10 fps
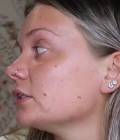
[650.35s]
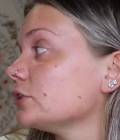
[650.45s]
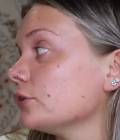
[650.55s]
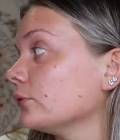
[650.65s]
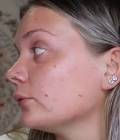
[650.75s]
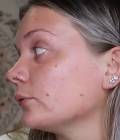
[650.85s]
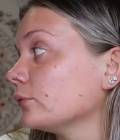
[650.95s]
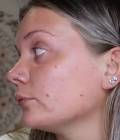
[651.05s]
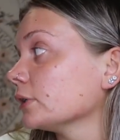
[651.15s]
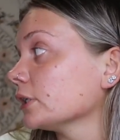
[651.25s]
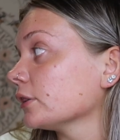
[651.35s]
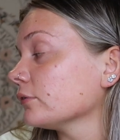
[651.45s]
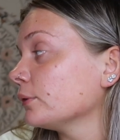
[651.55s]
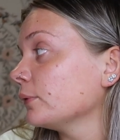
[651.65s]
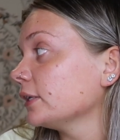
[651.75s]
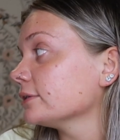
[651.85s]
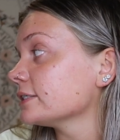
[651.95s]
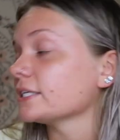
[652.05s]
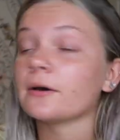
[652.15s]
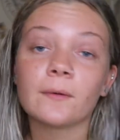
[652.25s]
two or three
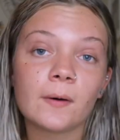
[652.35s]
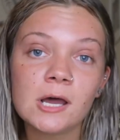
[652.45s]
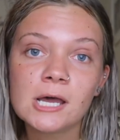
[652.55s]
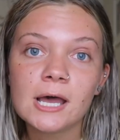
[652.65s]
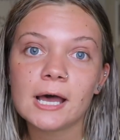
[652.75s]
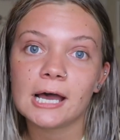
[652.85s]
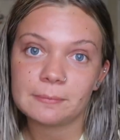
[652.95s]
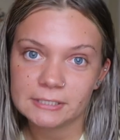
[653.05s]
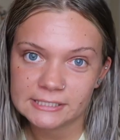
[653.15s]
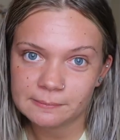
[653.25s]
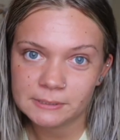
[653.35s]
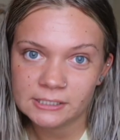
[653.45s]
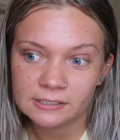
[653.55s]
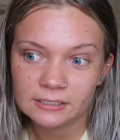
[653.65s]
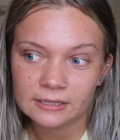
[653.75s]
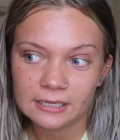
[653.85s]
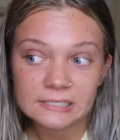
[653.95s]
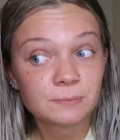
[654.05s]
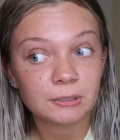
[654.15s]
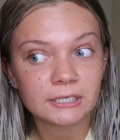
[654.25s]
weeks. So I'm accepting
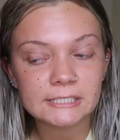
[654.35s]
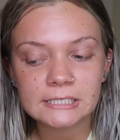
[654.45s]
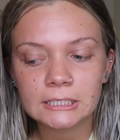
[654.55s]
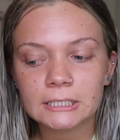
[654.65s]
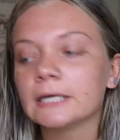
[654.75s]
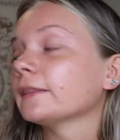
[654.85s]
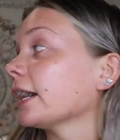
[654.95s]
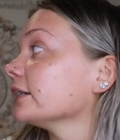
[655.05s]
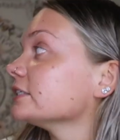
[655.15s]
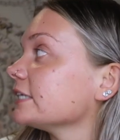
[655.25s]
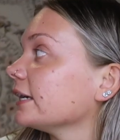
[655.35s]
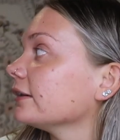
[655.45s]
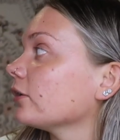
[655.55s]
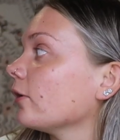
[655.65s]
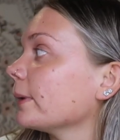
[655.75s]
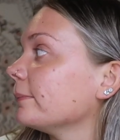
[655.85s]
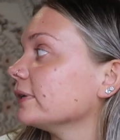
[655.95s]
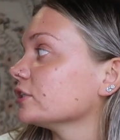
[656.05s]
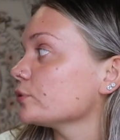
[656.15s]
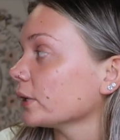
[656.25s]
that spring is here and that I can take all my
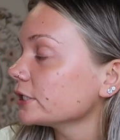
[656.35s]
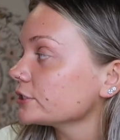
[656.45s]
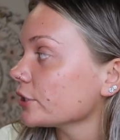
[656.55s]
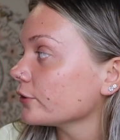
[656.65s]
big sweaters